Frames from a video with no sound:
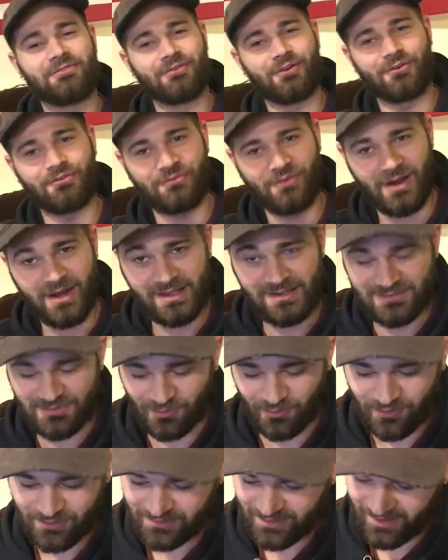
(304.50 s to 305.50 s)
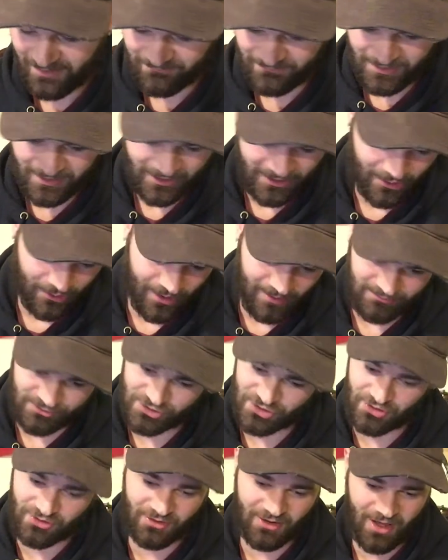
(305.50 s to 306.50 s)
for a funny story time video. I'm
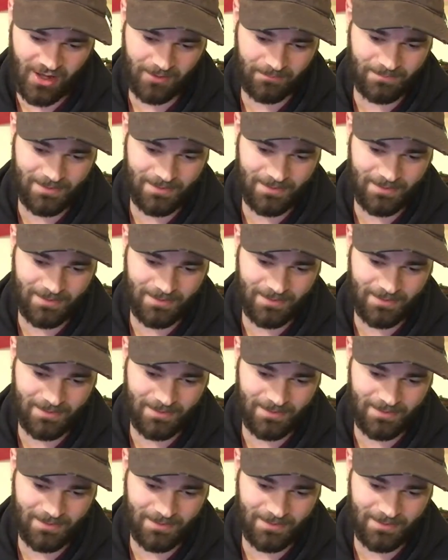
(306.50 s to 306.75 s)
sure a lot